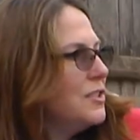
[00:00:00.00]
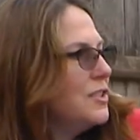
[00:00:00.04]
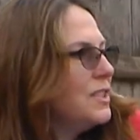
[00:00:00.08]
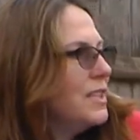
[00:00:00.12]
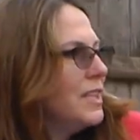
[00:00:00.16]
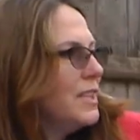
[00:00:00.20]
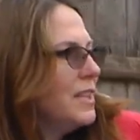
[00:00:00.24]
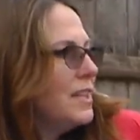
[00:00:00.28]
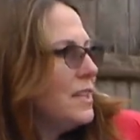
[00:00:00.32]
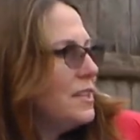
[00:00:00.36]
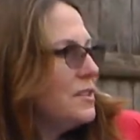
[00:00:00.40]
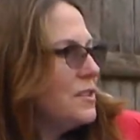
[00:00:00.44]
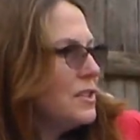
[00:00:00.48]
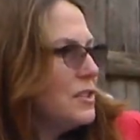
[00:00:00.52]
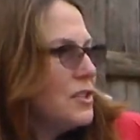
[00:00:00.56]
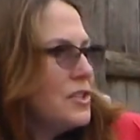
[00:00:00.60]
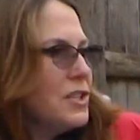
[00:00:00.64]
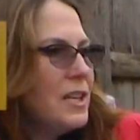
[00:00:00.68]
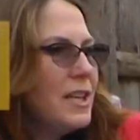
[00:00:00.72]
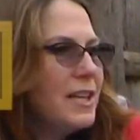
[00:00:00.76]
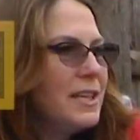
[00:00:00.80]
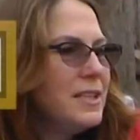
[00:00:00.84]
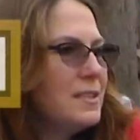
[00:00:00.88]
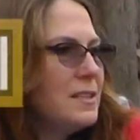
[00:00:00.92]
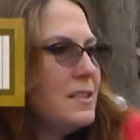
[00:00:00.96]
She is, and she
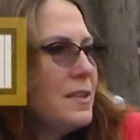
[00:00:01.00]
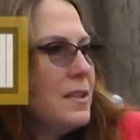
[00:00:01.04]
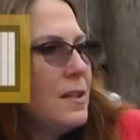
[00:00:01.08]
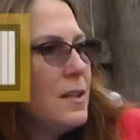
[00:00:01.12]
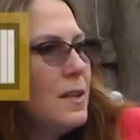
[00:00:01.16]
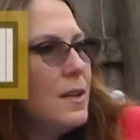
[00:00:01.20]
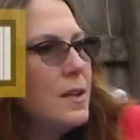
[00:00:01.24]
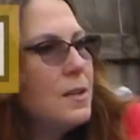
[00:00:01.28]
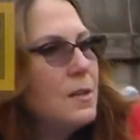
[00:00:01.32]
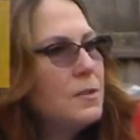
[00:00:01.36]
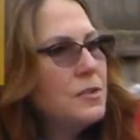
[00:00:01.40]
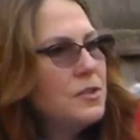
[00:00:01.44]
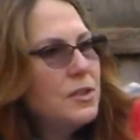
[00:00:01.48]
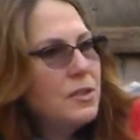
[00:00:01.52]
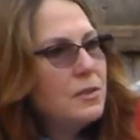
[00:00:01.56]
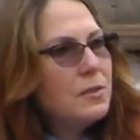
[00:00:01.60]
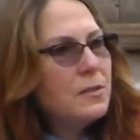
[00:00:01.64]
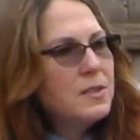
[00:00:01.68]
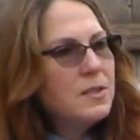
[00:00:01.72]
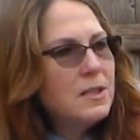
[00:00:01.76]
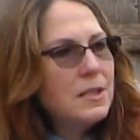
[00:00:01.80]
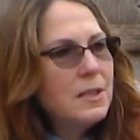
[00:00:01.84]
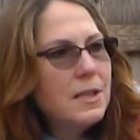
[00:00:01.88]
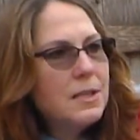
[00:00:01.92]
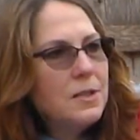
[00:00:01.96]
likes to cuddle. She'll
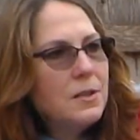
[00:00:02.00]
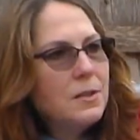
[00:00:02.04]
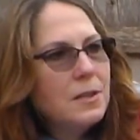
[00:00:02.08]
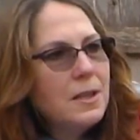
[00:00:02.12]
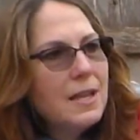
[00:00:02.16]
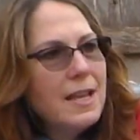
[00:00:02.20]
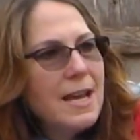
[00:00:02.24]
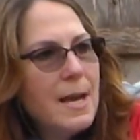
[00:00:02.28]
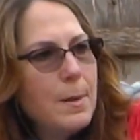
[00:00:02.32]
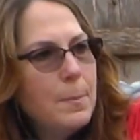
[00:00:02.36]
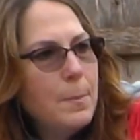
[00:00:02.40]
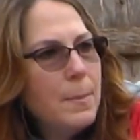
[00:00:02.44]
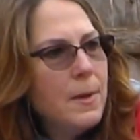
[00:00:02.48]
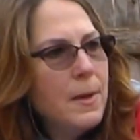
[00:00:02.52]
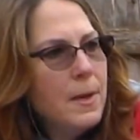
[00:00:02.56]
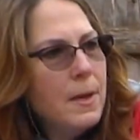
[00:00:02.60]
sit on your lap.